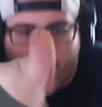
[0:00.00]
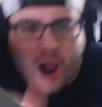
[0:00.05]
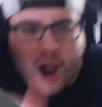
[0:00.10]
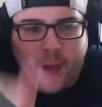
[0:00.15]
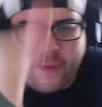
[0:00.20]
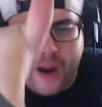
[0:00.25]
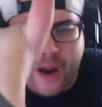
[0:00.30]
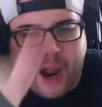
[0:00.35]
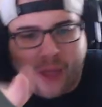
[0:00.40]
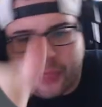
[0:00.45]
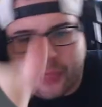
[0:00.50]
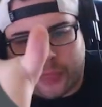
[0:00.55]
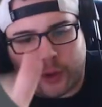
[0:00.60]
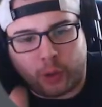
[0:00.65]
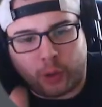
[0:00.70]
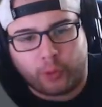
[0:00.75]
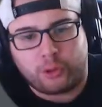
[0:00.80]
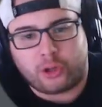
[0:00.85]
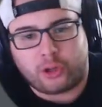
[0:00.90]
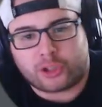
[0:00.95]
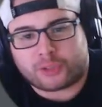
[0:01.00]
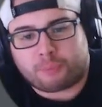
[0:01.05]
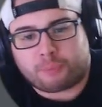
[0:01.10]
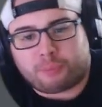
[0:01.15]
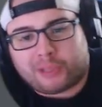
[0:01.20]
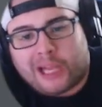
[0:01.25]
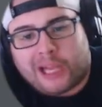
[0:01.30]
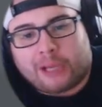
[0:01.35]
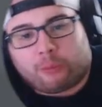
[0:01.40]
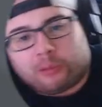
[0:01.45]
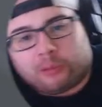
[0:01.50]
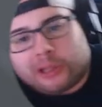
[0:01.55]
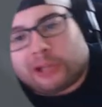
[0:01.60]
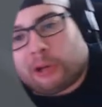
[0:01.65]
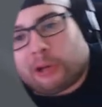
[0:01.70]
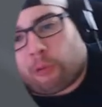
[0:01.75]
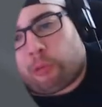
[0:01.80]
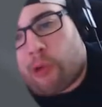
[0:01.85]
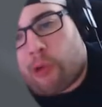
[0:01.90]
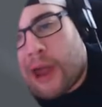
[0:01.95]
Oh, yeah, uh, dude, there's blood
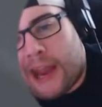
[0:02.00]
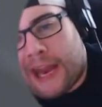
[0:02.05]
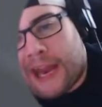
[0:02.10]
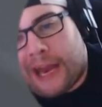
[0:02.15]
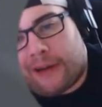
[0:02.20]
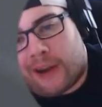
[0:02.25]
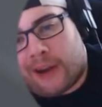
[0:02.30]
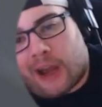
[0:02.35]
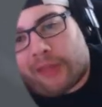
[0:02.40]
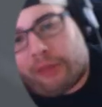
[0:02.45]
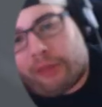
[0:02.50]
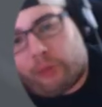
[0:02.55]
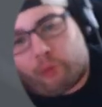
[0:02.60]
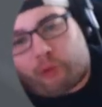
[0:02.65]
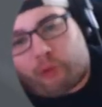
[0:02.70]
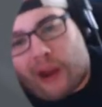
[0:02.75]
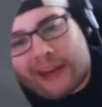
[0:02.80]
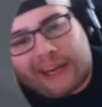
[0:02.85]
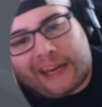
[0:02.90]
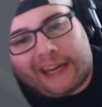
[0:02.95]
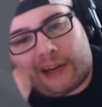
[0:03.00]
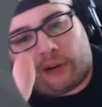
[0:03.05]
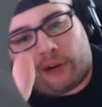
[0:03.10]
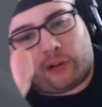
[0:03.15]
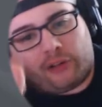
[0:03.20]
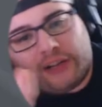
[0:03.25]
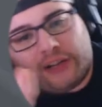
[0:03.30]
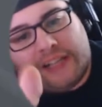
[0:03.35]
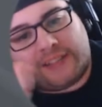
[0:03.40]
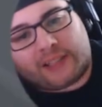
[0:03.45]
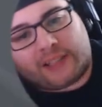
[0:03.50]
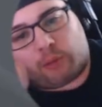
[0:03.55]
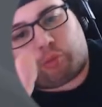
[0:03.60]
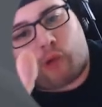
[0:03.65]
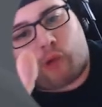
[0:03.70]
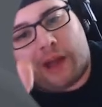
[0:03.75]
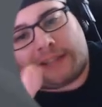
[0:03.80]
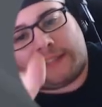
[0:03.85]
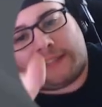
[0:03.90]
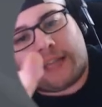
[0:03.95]
literally right in, uh, right here. It's like
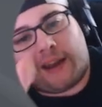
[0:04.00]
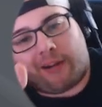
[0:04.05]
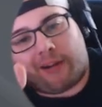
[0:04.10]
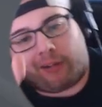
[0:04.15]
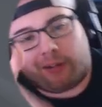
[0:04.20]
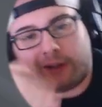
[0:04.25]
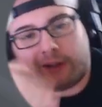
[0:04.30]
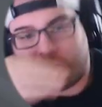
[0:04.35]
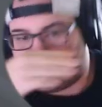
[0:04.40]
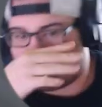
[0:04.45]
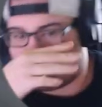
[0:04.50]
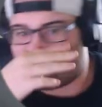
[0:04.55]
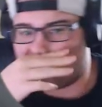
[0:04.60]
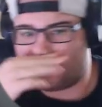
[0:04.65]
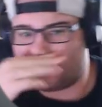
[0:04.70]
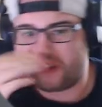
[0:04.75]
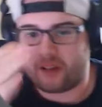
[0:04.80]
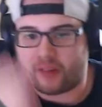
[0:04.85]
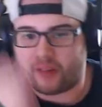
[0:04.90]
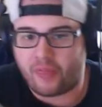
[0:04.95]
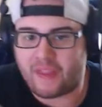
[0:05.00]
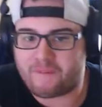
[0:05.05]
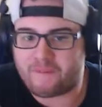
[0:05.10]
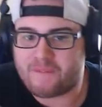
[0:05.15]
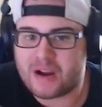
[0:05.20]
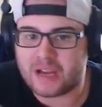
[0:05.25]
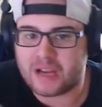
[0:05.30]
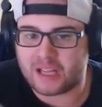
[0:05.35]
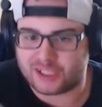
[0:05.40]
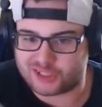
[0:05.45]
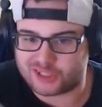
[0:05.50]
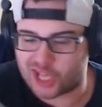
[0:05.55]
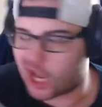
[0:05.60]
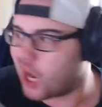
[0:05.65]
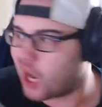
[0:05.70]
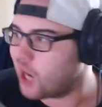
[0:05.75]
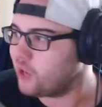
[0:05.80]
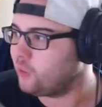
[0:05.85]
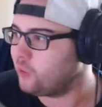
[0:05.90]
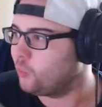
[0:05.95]
right there. And they found a
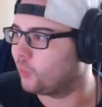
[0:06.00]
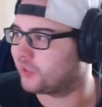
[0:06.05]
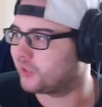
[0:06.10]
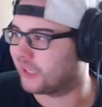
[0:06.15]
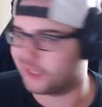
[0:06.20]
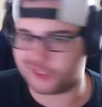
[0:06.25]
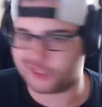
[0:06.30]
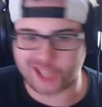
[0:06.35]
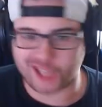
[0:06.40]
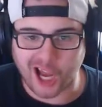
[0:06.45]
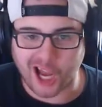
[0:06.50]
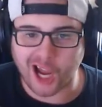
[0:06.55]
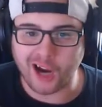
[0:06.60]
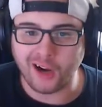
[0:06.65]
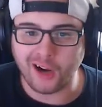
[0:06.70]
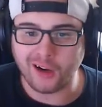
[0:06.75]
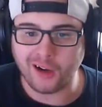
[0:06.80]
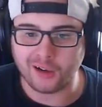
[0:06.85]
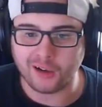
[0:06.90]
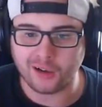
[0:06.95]
tongue? Was it a tongue?